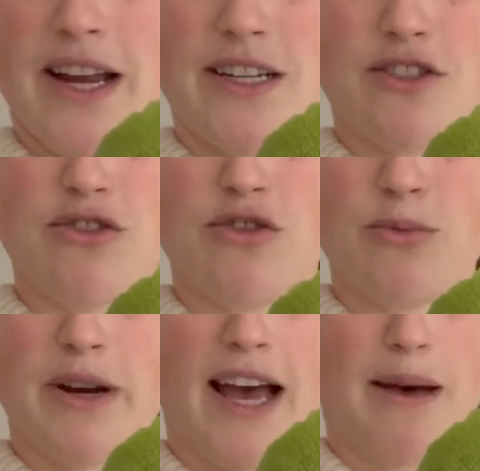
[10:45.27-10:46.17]
It's
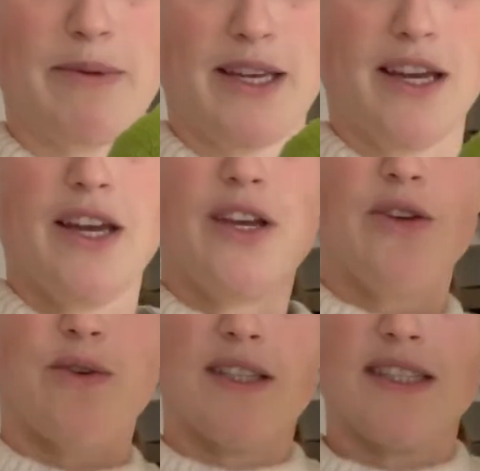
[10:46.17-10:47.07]
super happy.
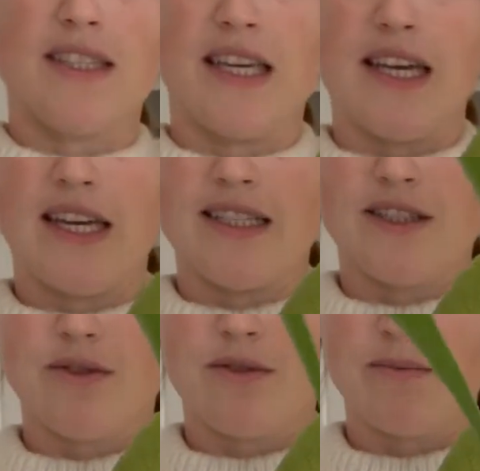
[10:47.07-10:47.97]
You can see
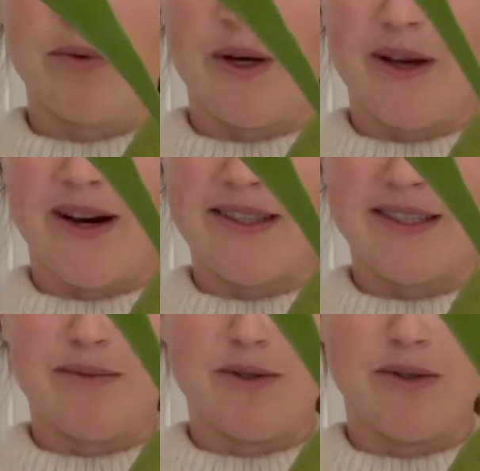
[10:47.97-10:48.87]
it's putting on
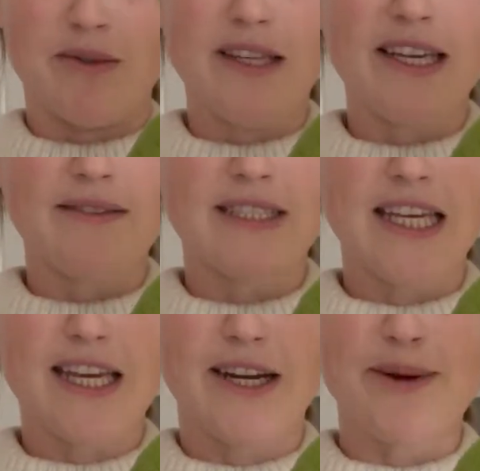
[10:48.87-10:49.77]
some new leaves
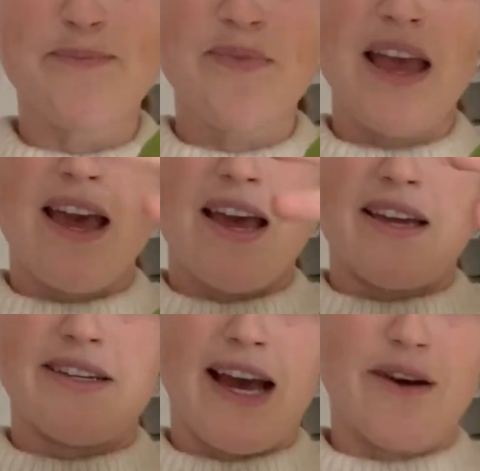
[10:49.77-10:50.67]
here.
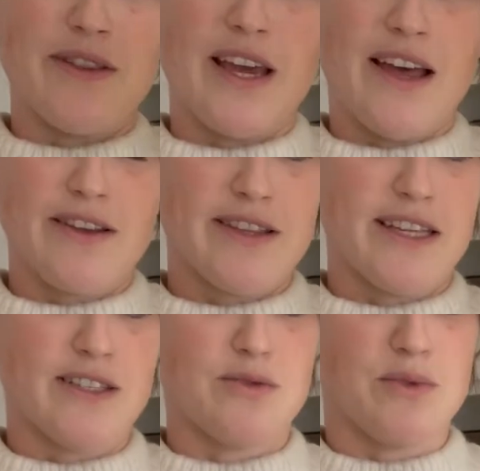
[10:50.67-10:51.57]
Now, the other thing
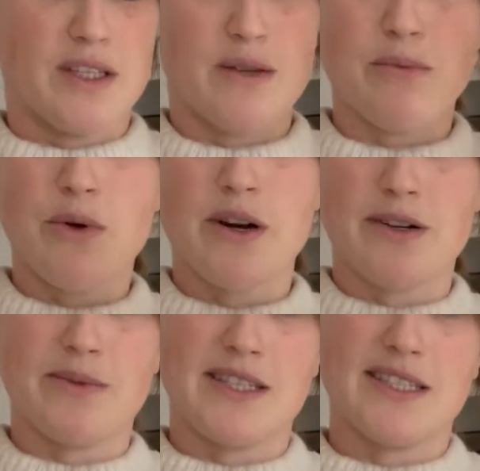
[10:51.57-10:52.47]
that's really
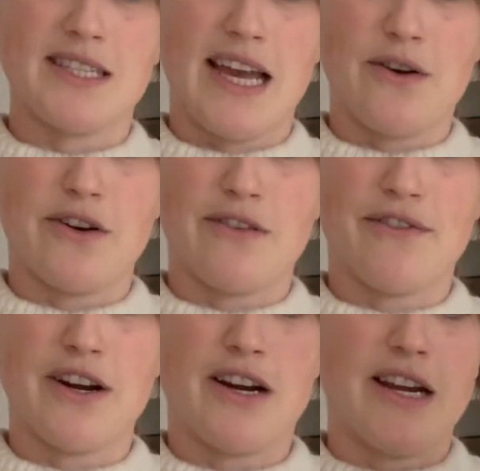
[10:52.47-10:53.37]
important with the staghorn
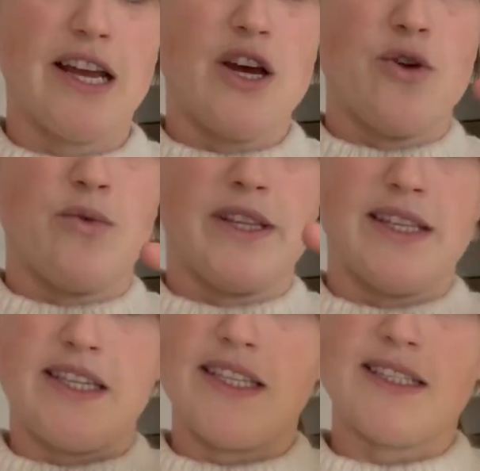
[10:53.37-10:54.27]
fern, when
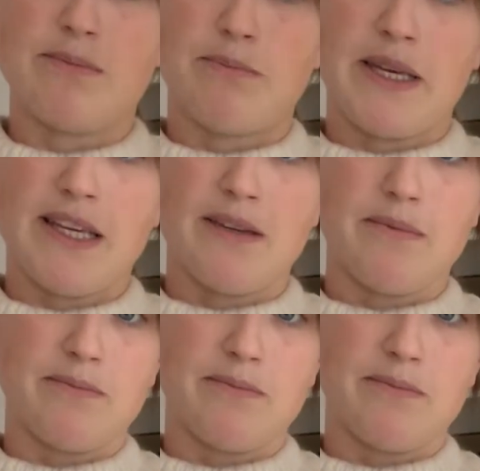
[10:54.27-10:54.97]
these big